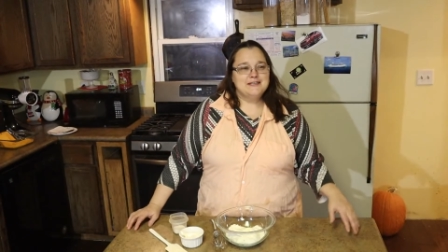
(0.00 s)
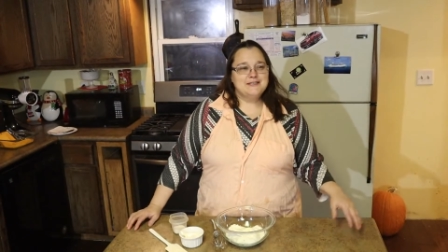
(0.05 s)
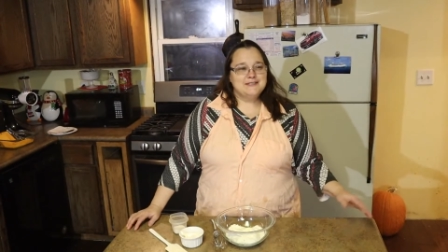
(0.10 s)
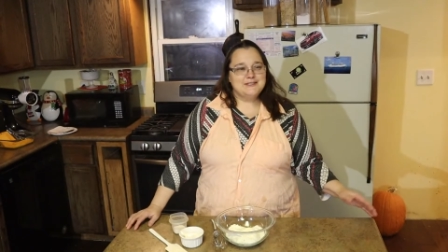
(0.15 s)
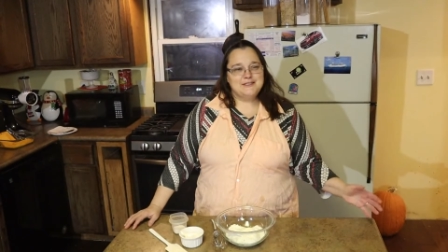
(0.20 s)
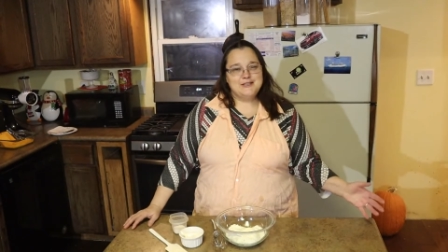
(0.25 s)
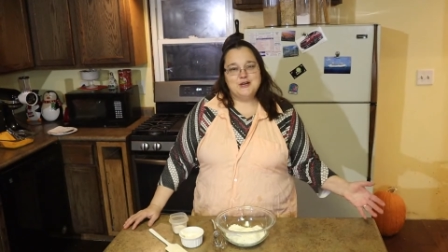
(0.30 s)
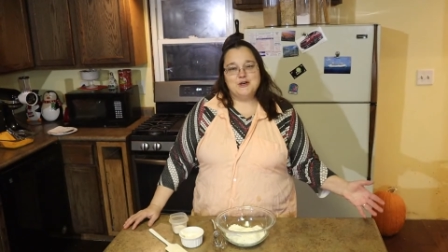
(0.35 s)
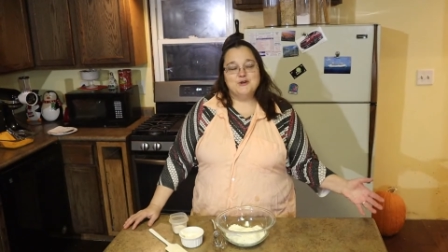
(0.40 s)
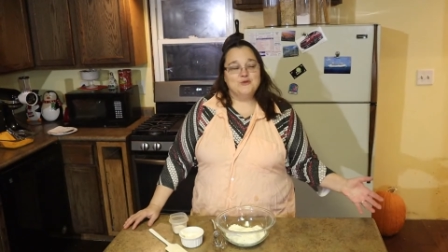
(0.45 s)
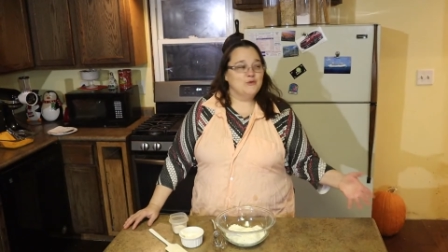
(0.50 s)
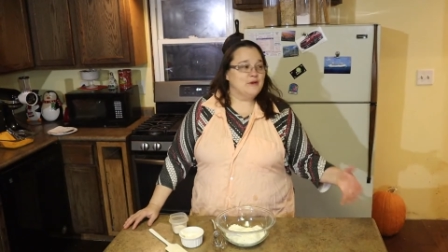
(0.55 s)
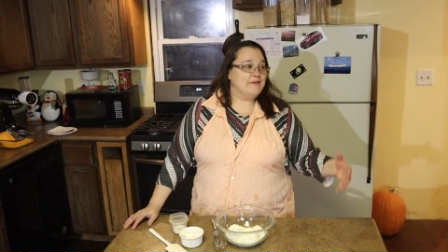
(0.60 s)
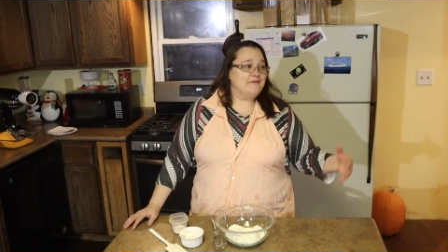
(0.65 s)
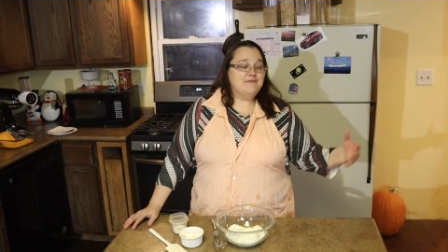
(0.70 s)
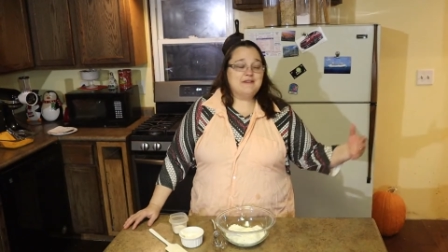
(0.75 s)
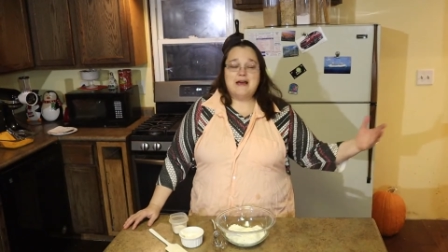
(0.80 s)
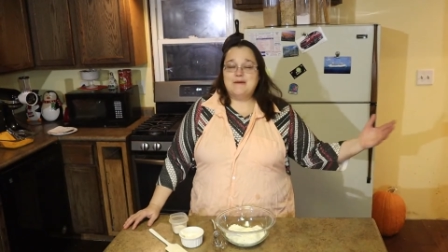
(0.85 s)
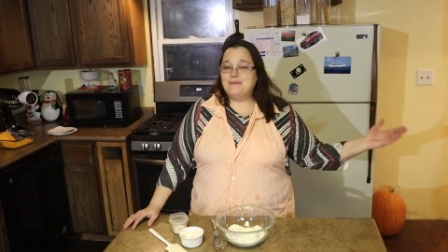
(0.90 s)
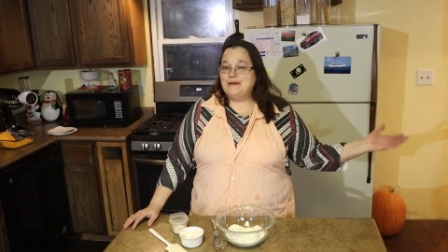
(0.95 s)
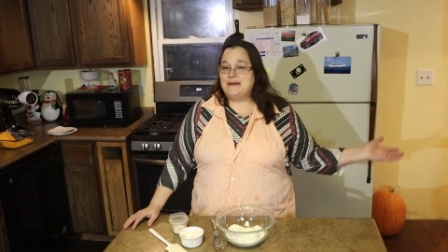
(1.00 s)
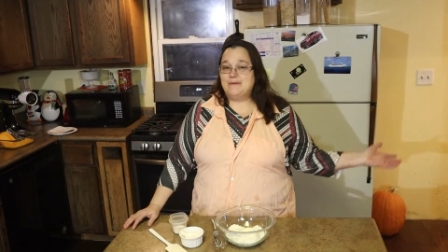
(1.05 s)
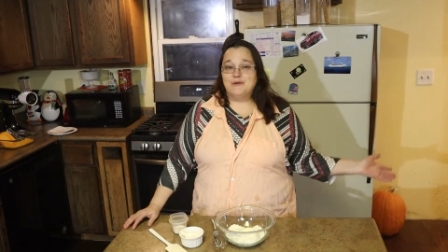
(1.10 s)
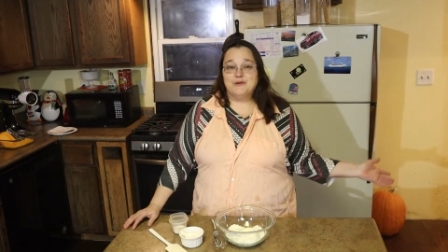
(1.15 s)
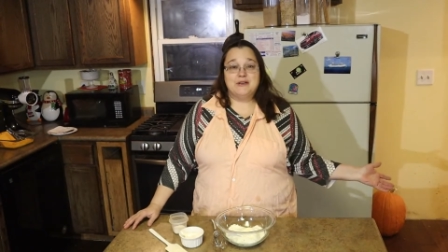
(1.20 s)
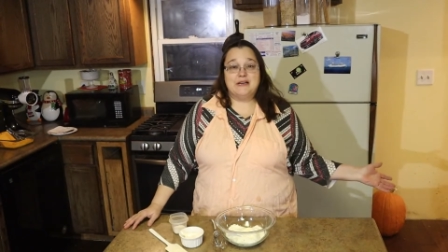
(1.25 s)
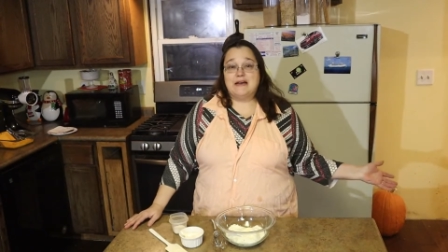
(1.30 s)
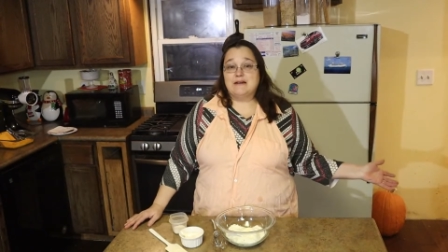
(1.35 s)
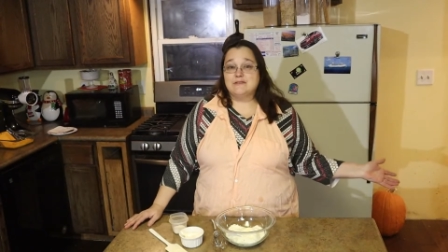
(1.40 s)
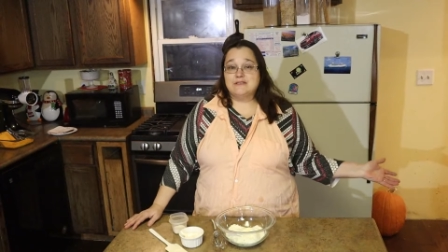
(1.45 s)
So we've not been able
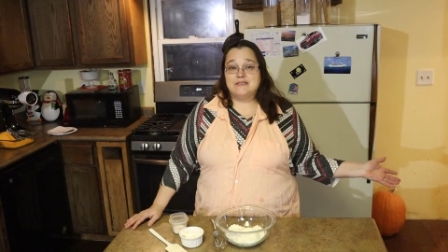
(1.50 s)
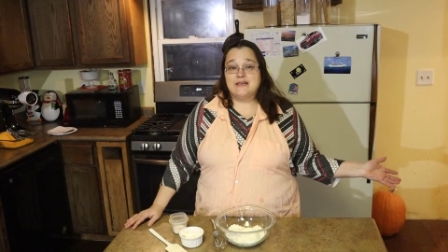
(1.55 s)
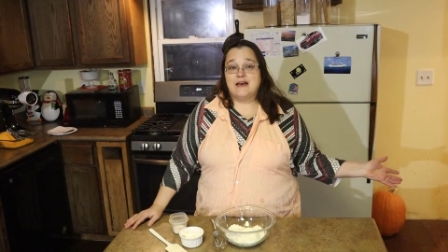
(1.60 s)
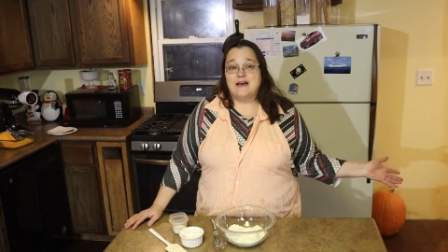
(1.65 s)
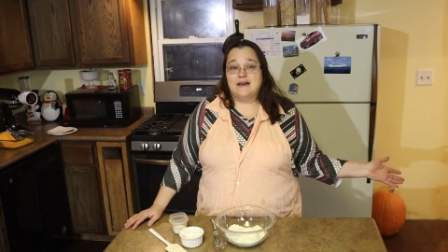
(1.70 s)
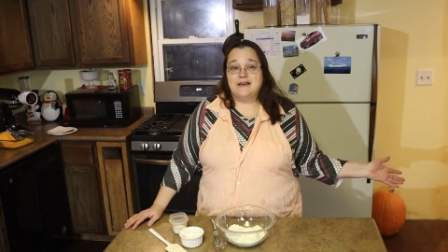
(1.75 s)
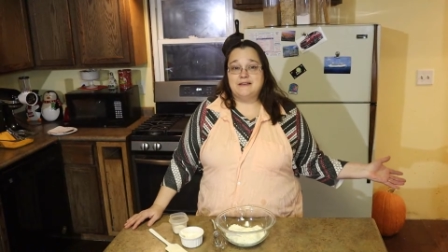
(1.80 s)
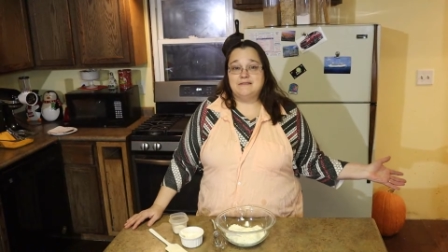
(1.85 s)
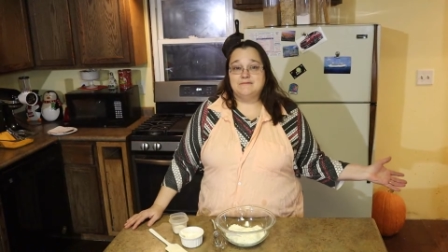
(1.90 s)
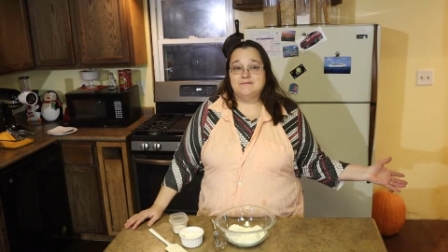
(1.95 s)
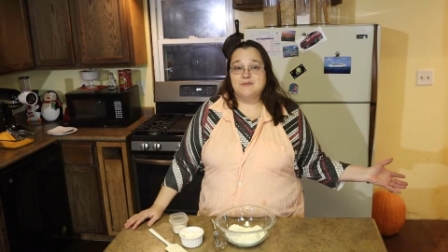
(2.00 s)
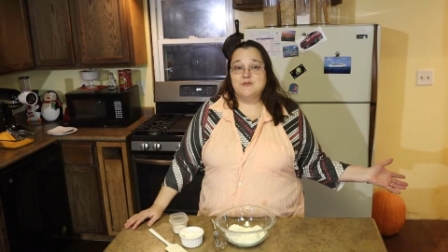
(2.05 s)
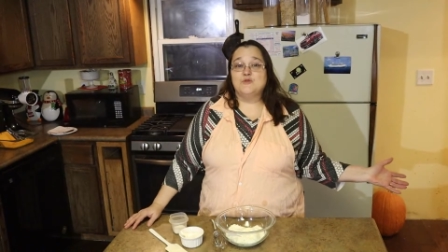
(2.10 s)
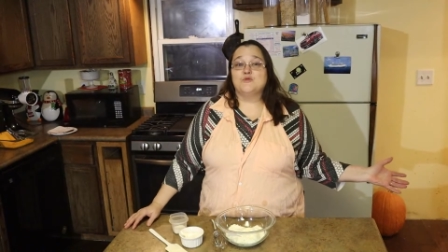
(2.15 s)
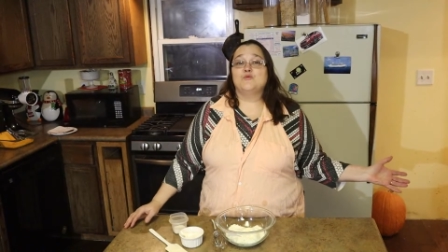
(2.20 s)
to get outside.